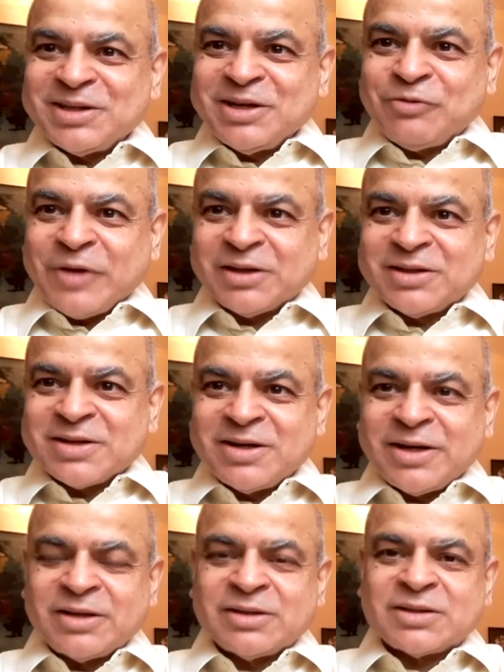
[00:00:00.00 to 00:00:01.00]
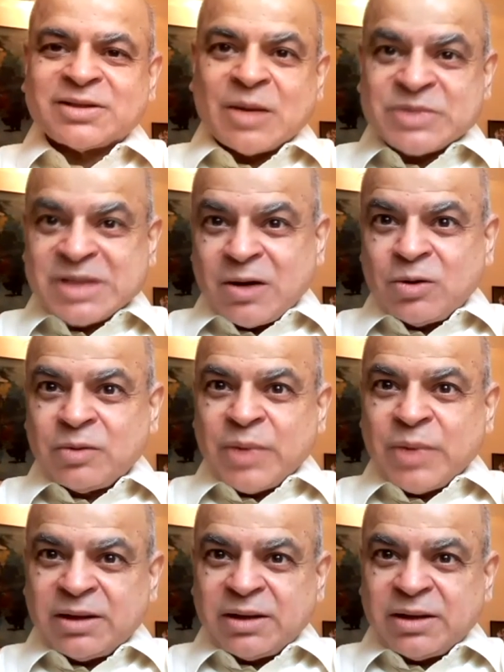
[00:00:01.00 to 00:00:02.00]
In fact, this earnings comes out, but